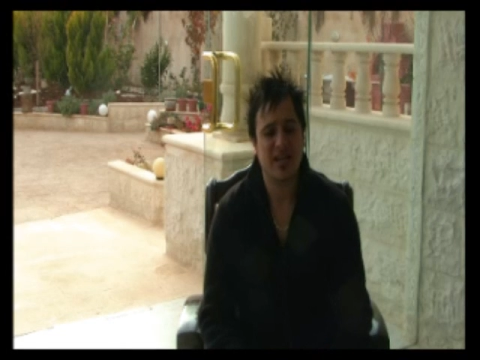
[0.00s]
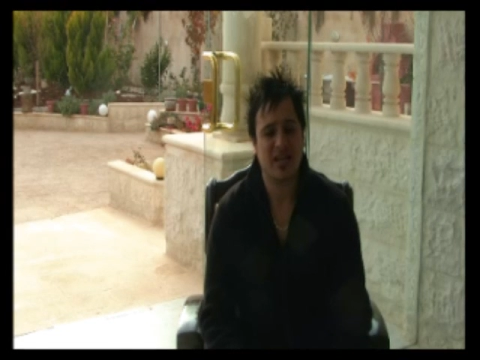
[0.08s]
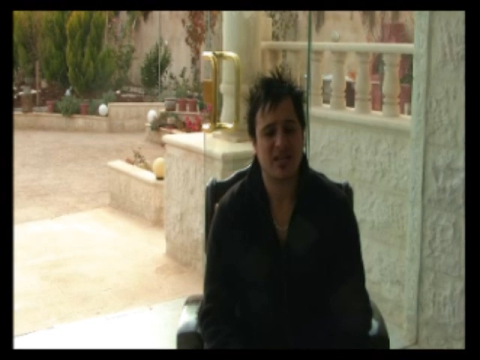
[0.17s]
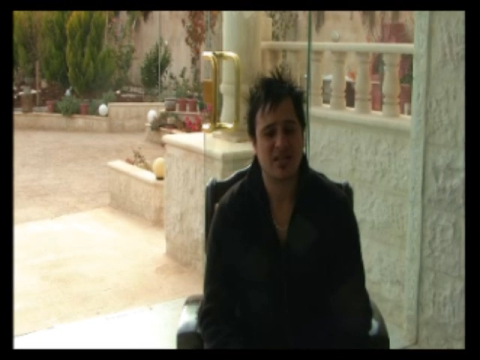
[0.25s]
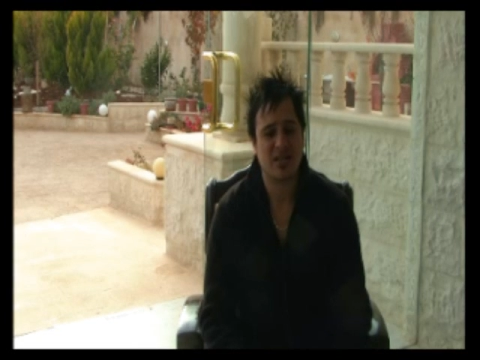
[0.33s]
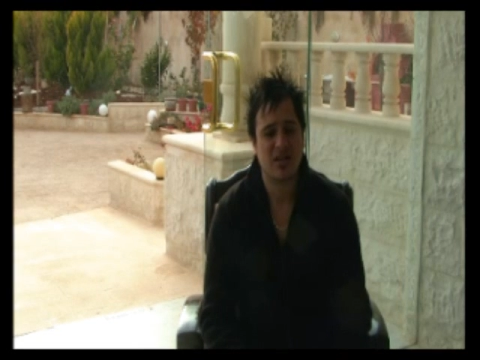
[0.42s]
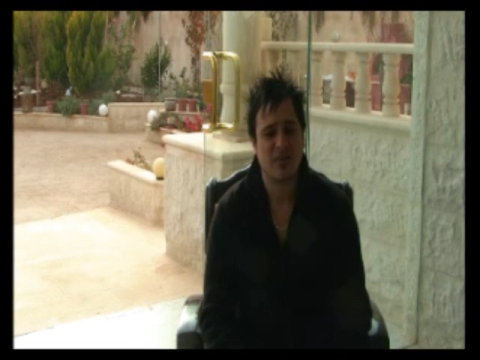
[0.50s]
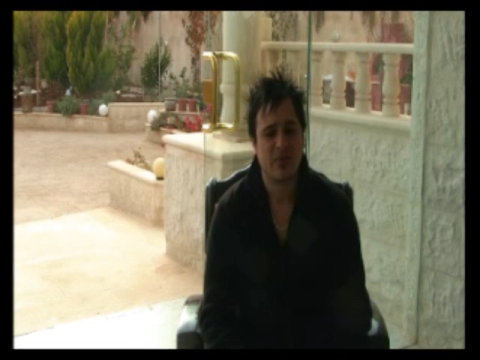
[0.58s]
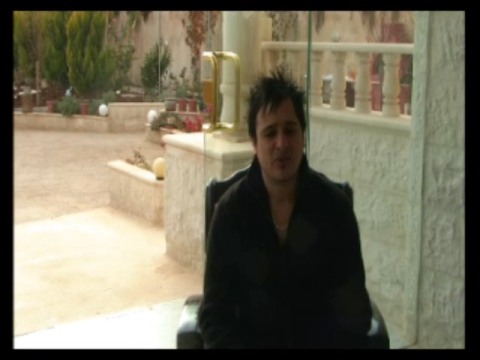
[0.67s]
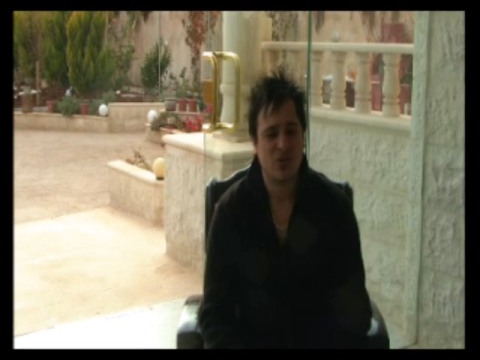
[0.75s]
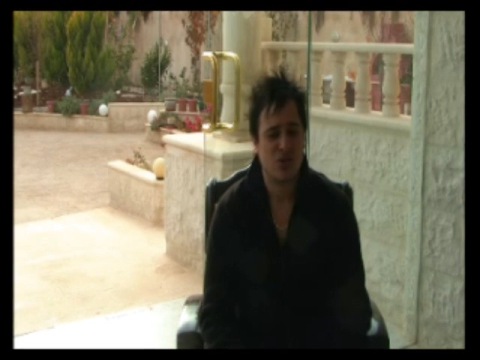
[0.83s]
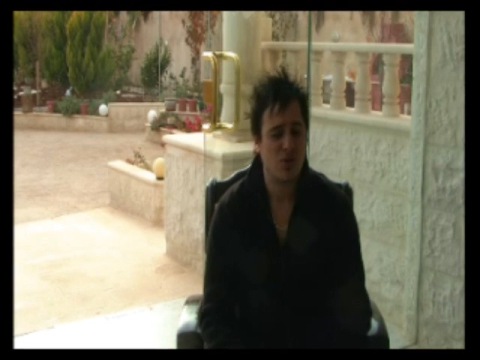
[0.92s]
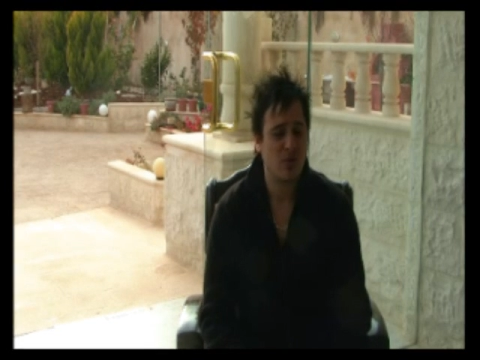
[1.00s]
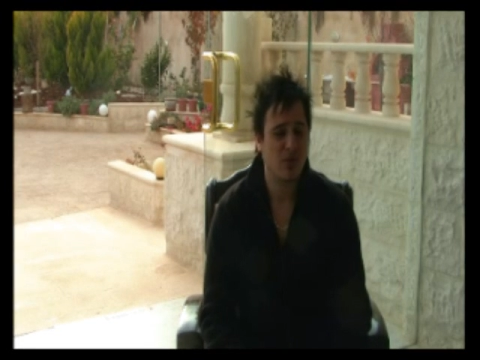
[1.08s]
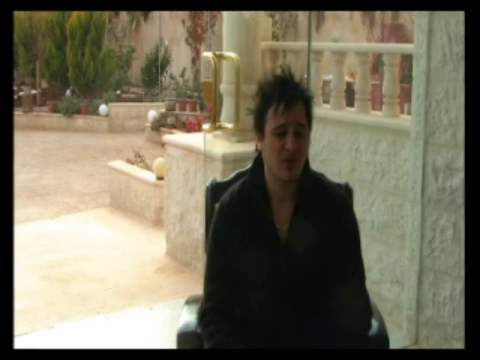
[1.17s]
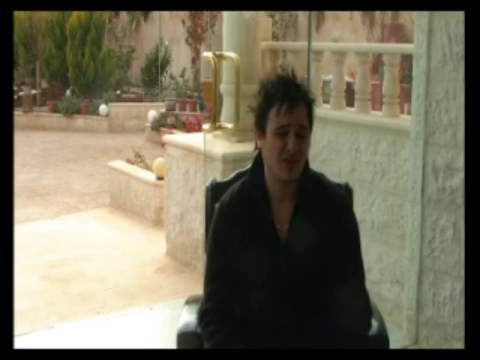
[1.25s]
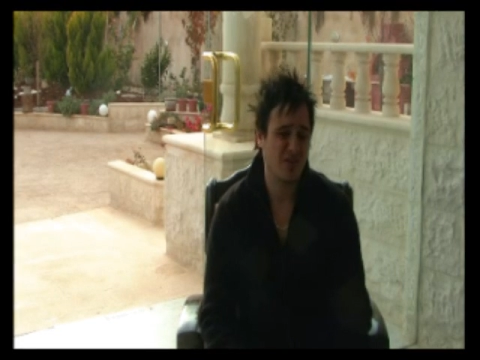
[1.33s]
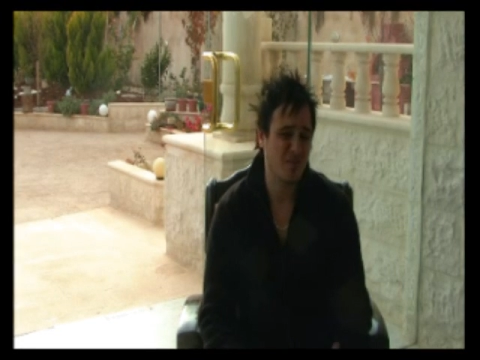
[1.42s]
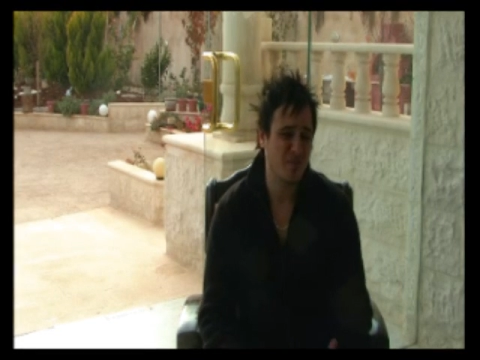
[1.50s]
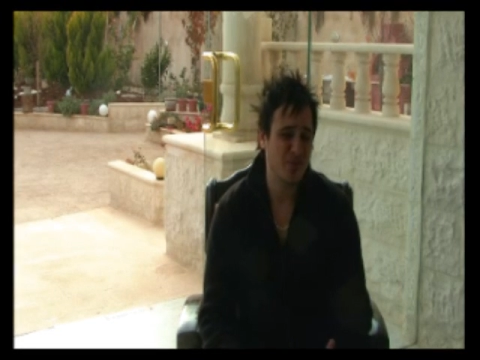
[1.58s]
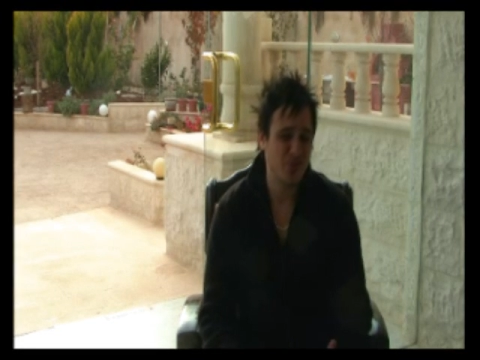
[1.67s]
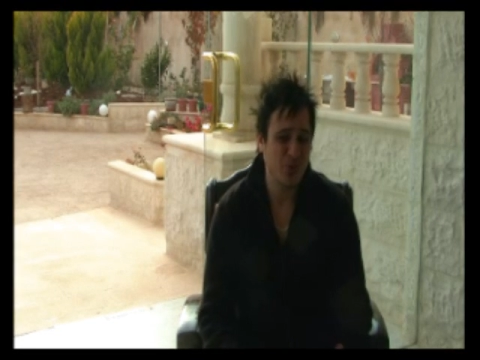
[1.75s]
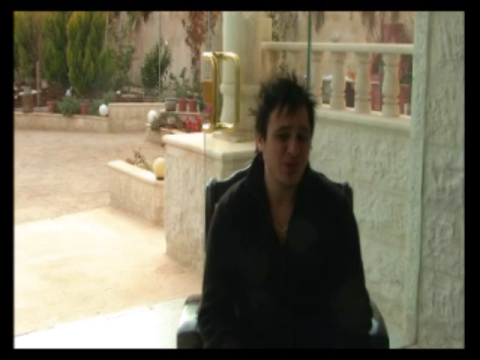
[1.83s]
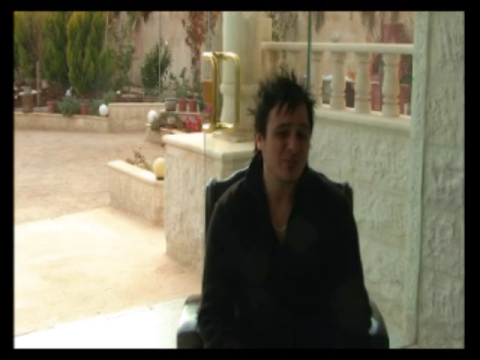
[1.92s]
leads. So
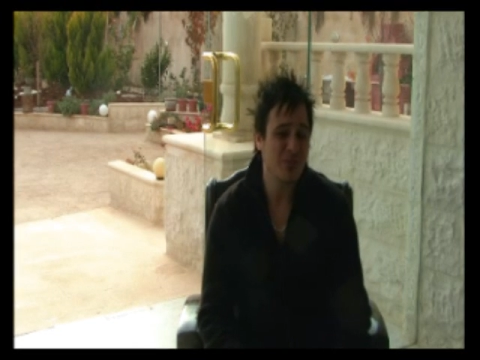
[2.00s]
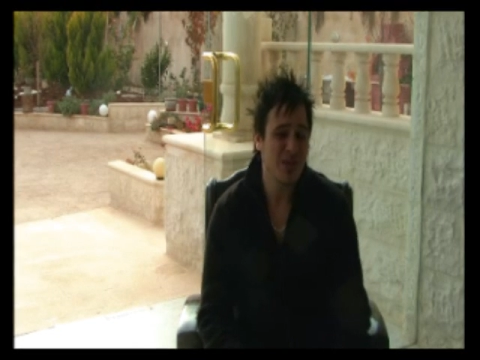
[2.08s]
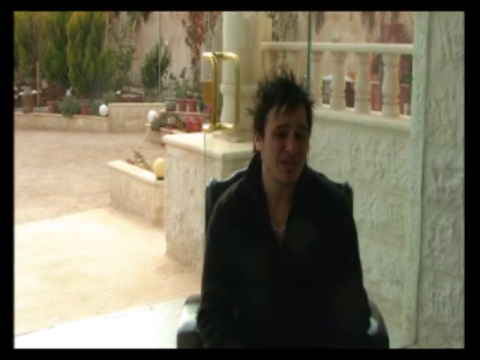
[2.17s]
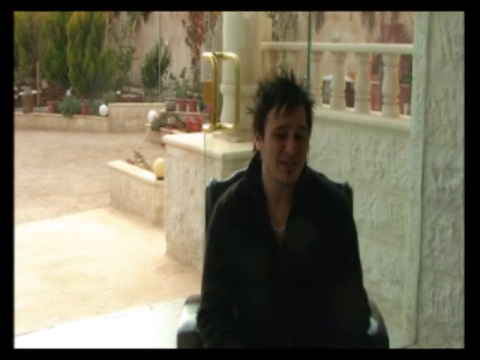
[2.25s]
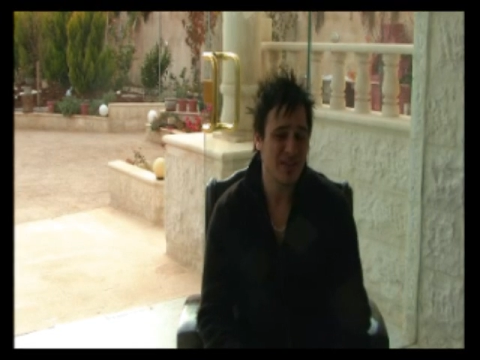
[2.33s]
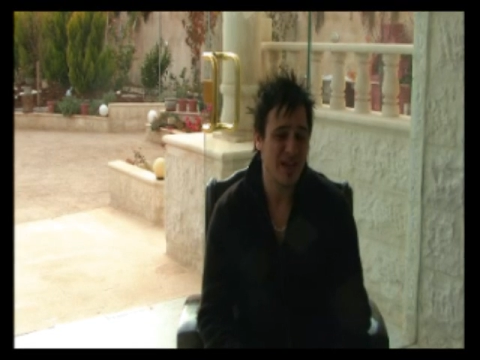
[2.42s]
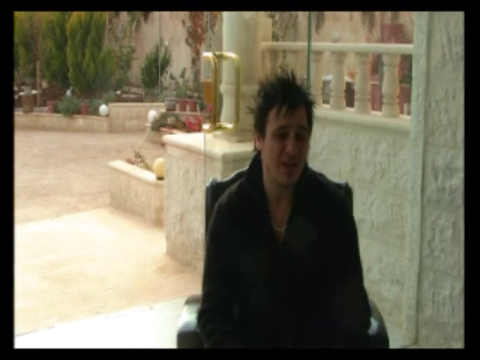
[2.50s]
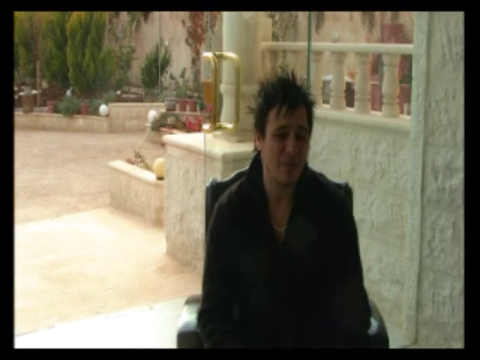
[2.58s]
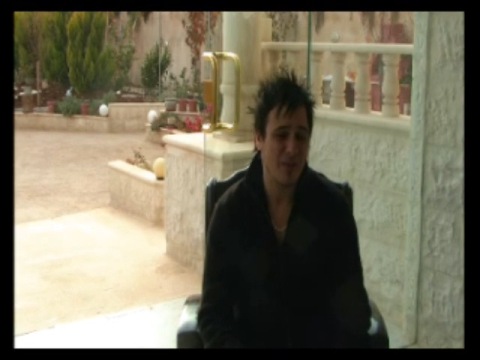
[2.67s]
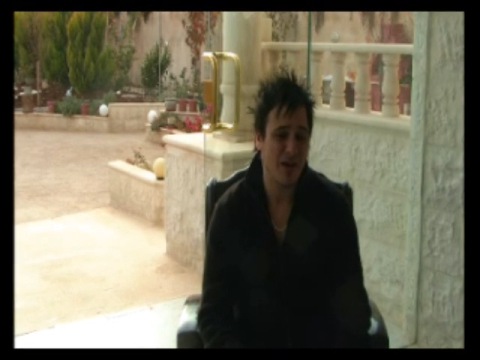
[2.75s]
between me and them,